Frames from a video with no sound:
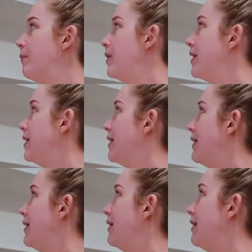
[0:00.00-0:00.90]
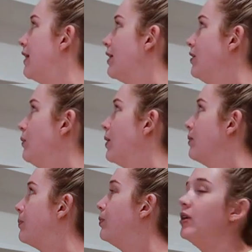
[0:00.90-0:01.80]
But I don't know where
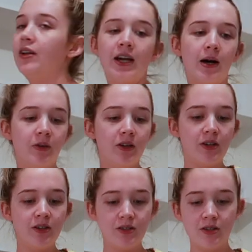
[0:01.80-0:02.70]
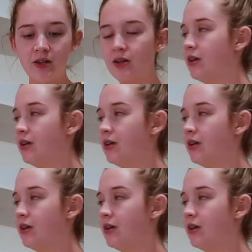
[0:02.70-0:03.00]
I'm gonna put it now because